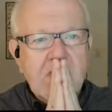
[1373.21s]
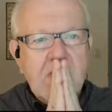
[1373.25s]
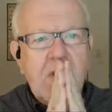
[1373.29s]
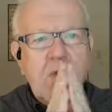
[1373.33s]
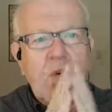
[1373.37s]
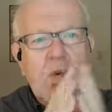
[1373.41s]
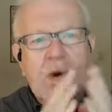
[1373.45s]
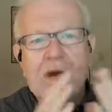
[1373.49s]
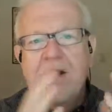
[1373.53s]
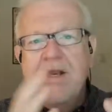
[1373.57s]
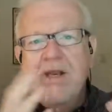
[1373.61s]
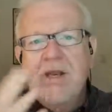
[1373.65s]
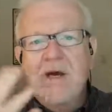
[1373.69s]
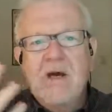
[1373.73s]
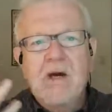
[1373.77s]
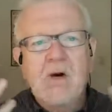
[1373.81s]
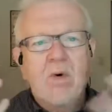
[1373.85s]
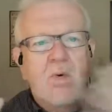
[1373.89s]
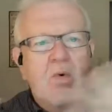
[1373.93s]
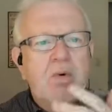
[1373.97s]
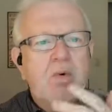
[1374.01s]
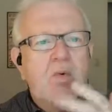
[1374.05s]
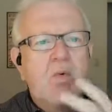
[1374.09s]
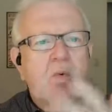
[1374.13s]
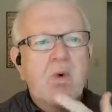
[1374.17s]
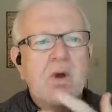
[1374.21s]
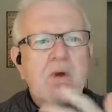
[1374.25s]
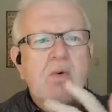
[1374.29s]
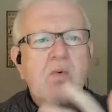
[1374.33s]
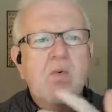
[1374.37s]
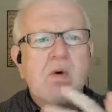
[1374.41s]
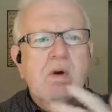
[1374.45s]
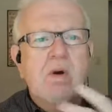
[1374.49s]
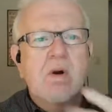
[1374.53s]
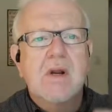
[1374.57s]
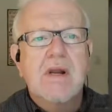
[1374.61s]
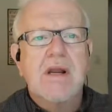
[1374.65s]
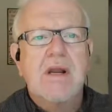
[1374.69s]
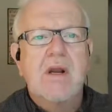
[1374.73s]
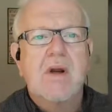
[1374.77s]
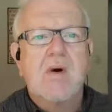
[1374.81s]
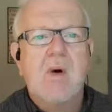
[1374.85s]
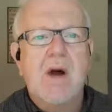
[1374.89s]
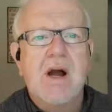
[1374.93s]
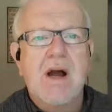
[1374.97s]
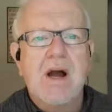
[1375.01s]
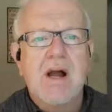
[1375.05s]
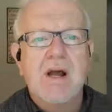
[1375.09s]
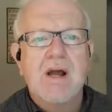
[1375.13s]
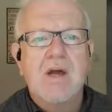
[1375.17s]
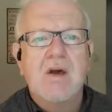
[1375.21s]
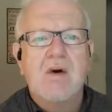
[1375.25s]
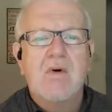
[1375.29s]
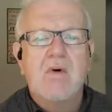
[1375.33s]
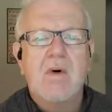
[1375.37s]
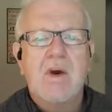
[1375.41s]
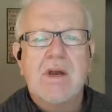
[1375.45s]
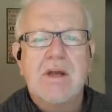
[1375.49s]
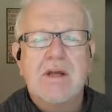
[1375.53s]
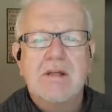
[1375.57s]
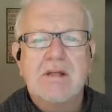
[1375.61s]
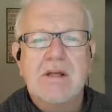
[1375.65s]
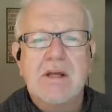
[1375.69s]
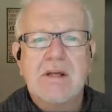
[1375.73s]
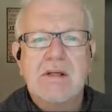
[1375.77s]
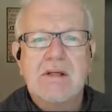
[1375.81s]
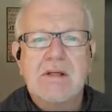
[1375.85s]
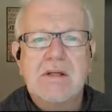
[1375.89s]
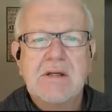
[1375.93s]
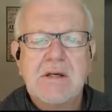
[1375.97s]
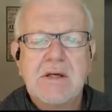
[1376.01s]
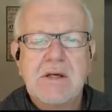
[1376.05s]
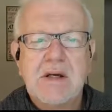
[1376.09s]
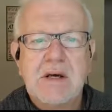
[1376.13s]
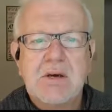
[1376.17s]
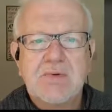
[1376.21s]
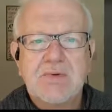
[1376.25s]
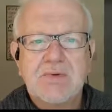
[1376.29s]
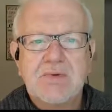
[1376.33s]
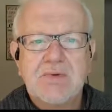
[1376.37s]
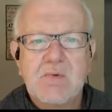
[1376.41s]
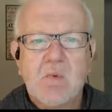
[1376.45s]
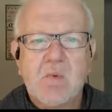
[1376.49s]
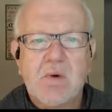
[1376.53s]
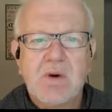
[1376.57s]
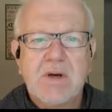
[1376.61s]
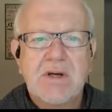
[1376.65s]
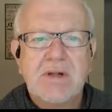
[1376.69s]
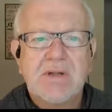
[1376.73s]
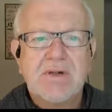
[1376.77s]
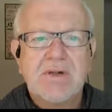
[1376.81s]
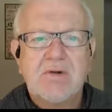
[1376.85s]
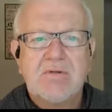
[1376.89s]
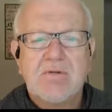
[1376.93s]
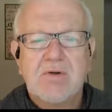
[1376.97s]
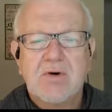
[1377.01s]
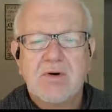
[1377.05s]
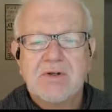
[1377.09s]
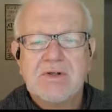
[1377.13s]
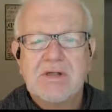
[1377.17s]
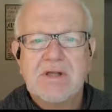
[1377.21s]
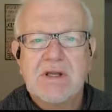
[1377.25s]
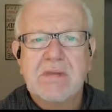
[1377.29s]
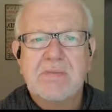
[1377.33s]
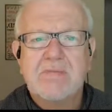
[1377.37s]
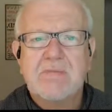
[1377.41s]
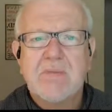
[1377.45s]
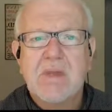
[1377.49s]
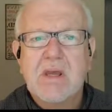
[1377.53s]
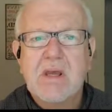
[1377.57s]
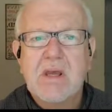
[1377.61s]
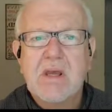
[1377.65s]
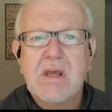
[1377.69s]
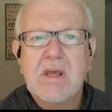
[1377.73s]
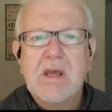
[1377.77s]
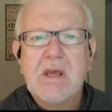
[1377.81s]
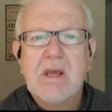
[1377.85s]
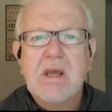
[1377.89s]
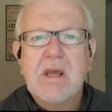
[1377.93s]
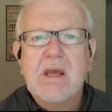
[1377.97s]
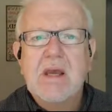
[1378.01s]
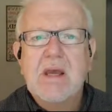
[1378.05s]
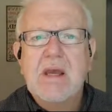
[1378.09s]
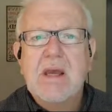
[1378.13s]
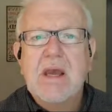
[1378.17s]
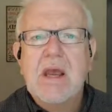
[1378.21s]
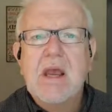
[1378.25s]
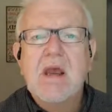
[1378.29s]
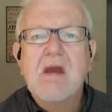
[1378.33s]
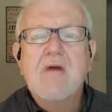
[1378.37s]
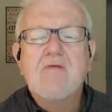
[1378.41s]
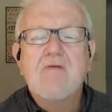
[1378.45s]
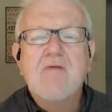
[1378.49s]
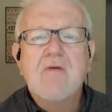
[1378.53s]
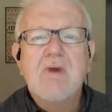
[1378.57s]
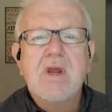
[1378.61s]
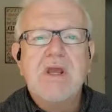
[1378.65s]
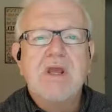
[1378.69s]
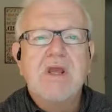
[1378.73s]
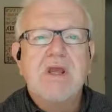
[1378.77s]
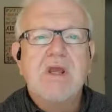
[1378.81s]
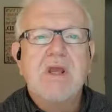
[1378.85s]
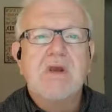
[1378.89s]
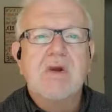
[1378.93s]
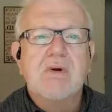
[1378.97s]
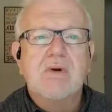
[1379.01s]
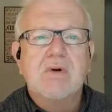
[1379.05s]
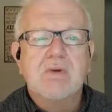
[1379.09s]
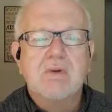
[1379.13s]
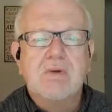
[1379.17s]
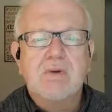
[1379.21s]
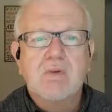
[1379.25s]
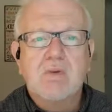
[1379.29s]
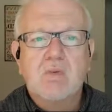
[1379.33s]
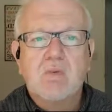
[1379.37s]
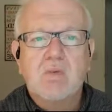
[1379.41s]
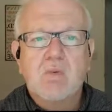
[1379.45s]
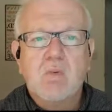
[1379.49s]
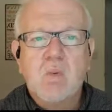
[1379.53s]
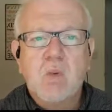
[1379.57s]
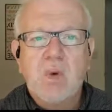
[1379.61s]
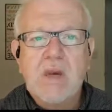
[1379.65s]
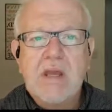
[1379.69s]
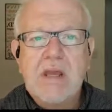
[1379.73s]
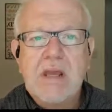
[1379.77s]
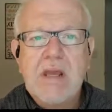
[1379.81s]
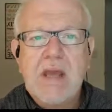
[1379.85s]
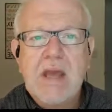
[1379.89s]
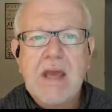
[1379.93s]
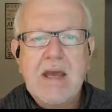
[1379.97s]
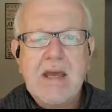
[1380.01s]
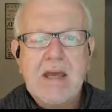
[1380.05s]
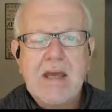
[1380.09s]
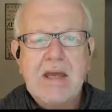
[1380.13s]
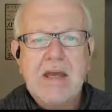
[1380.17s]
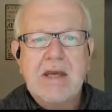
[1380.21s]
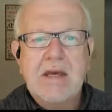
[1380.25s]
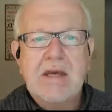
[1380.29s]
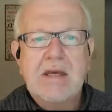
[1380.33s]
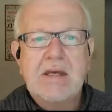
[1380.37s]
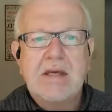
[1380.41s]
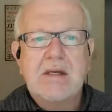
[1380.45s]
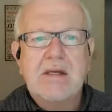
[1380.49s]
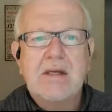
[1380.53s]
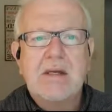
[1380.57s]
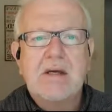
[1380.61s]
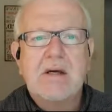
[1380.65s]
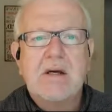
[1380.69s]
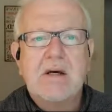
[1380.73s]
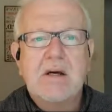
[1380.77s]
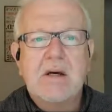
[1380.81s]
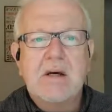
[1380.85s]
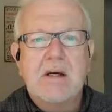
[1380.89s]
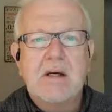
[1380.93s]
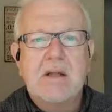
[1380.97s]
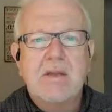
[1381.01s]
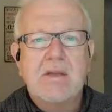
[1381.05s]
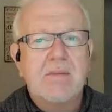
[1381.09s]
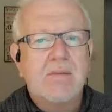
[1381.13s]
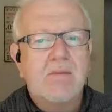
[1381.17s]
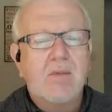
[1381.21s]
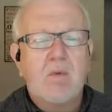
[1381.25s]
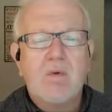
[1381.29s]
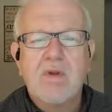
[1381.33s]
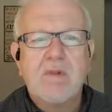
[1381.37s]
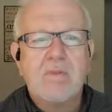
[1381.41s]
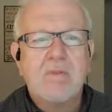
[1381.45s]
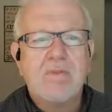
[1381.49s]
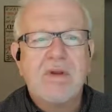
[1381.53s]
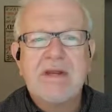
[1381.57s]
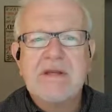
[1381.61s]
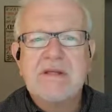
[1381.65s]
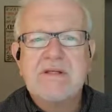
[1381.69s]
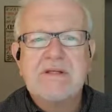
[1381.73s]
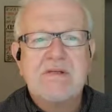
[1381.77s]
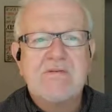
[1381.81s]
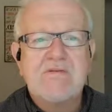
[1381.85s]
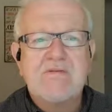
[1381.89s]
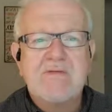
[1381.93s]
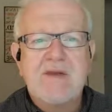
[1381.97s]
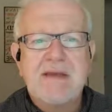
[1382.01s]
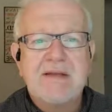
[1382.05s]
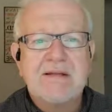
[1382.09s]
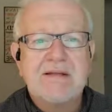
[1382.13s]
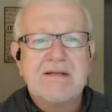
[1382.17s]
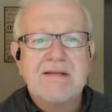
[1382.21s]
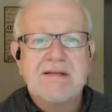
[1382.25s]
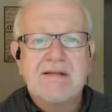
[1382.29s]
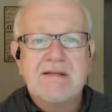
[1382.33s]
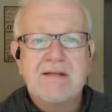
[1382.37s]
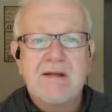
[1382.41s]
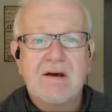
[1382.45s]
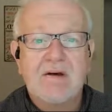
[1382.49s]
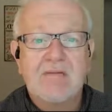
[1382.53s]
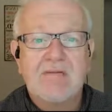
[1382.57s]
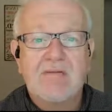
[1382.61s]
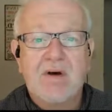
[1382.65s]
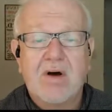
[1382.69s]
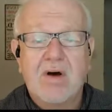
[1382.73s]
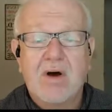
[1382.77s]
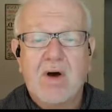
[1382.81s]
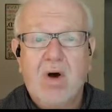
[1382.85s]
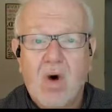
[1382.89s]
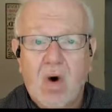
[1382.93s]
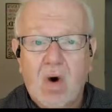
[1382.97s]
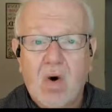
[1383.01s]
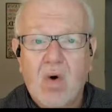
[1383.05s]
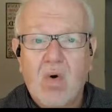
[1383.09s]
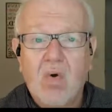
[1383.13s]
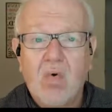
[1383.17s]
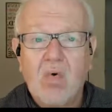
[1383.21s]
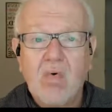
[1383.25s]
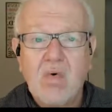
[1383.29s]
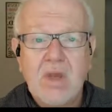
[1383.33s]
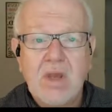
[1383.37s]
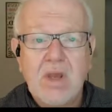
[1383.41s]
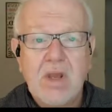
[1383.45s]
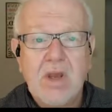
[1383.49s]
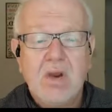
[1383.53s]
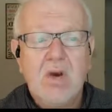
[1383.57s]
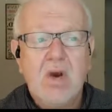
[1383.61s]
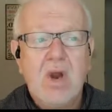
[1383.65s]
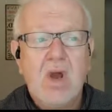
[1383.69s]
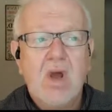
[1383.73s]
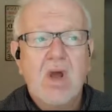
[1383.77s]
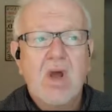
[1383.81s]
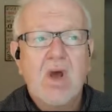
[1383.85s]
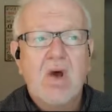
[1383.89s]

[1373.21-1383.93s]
When we were in Ohio and I was working at the university, every year we had one of the biggest events of the whole year.